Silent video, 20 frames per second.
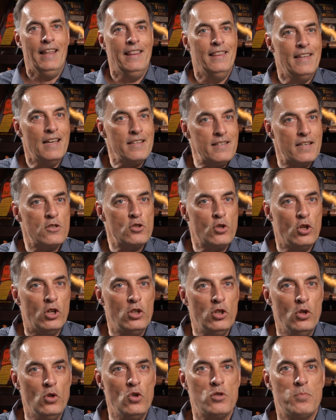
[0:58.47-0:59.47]
And this is
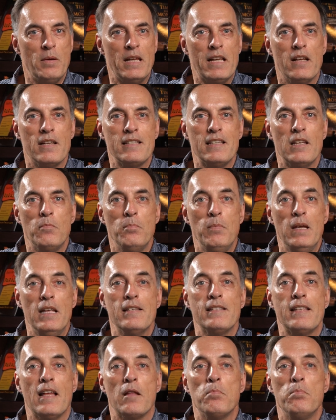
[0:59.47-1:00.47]
good news because it
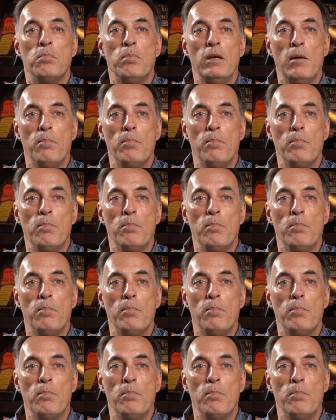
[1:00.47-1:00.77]
means that